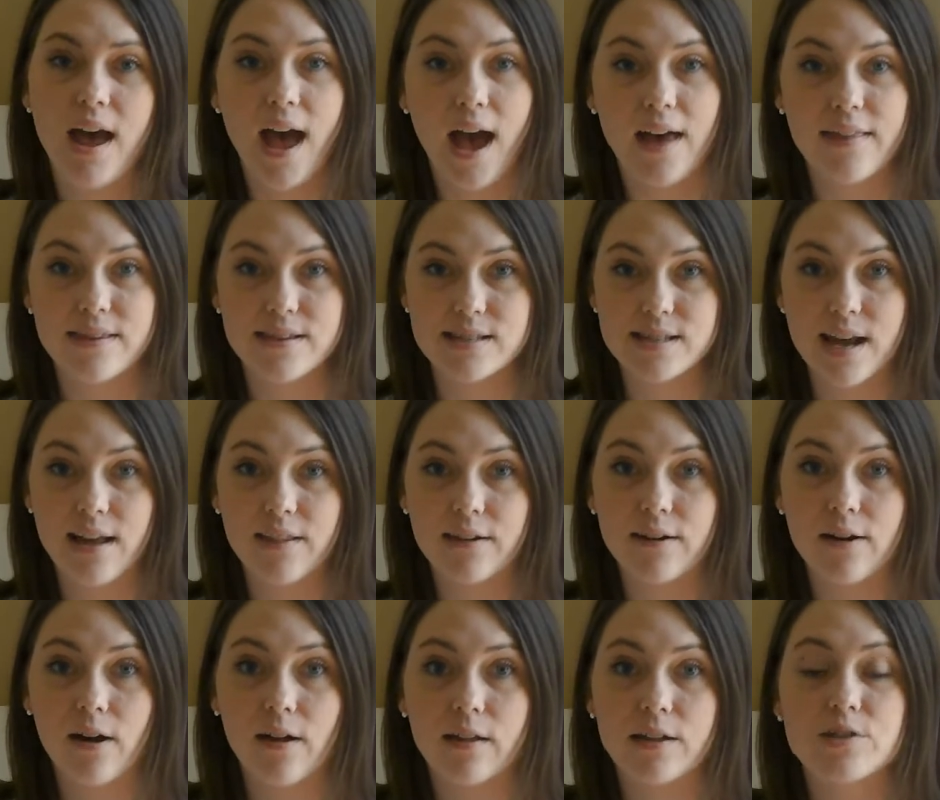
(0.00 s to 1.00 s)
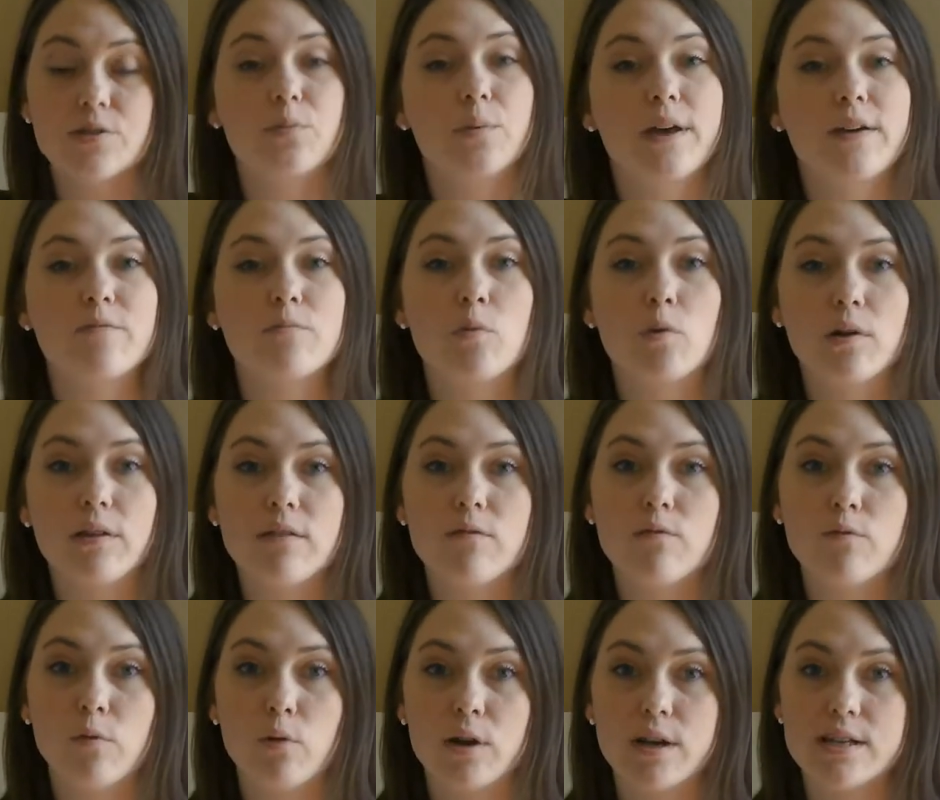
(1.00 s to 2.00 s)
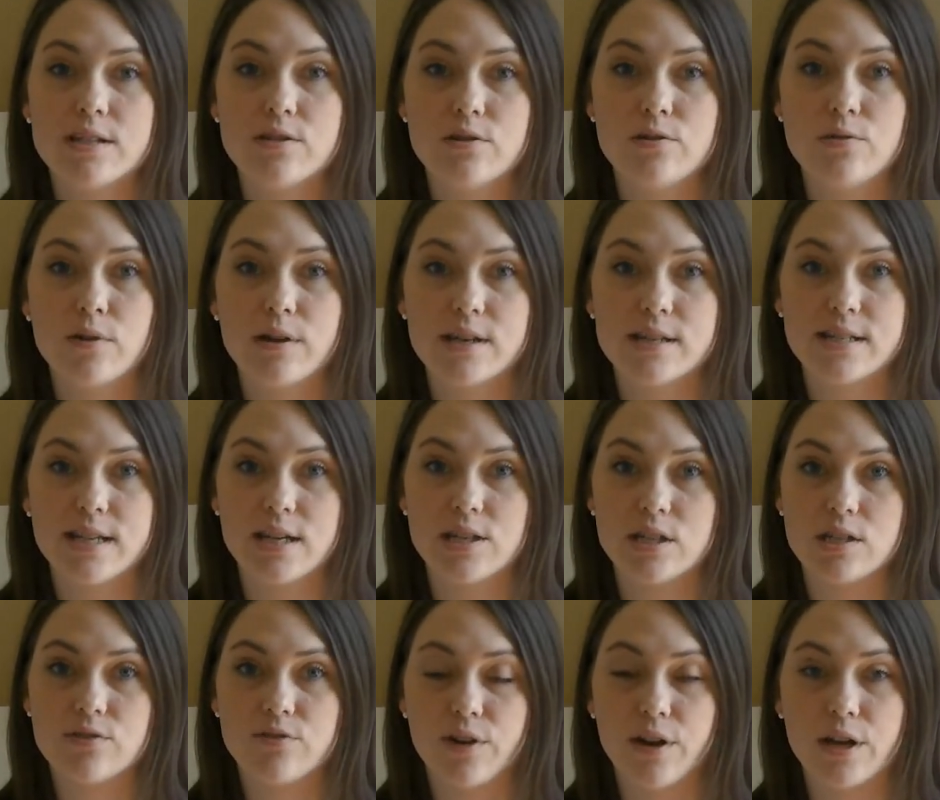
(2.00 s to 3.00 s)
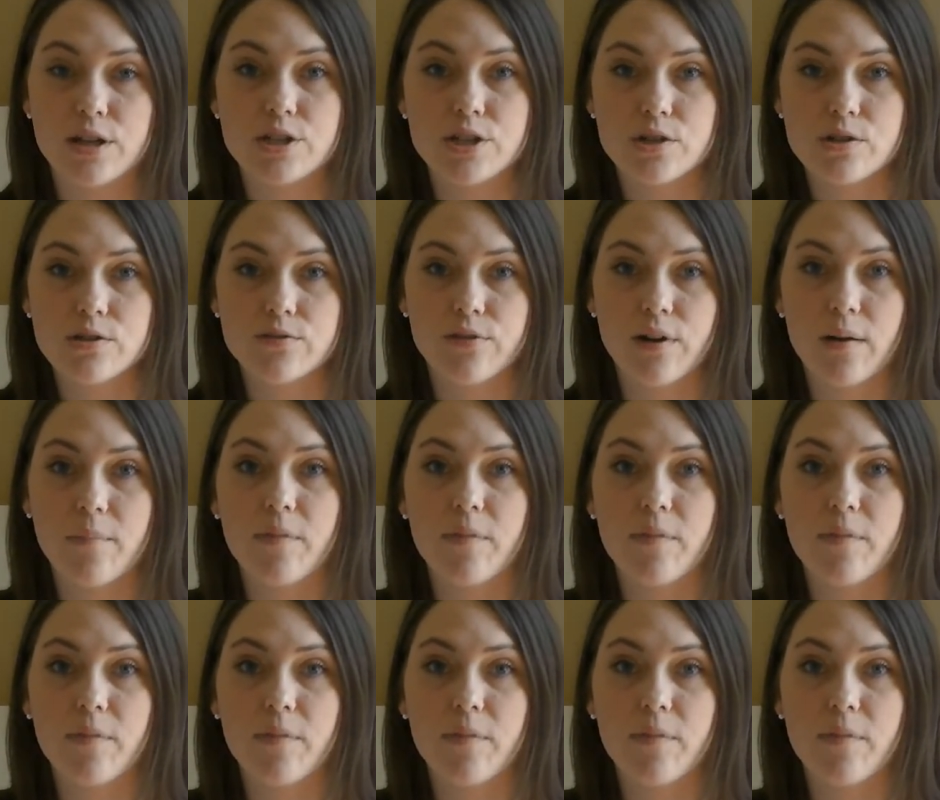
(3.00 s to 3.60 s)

At the Statler College, we have more than 40 student organizations for you to choose from.